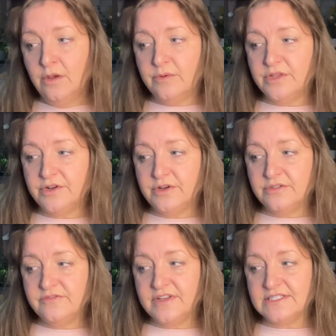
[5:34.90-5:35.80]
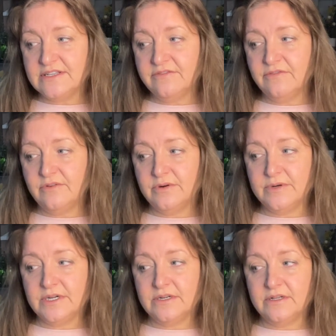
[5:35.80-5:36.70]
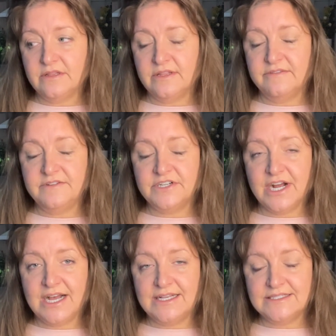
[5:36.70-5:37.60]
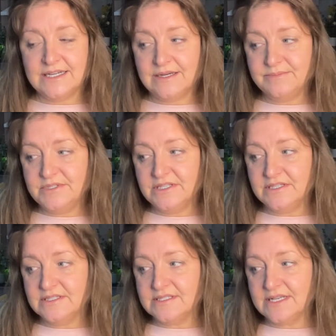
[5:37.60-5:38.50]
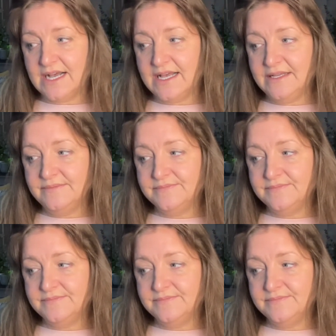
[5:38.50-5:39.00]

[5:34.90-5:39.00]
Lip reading: With your nose facing forward, lift your eyes up to the sky.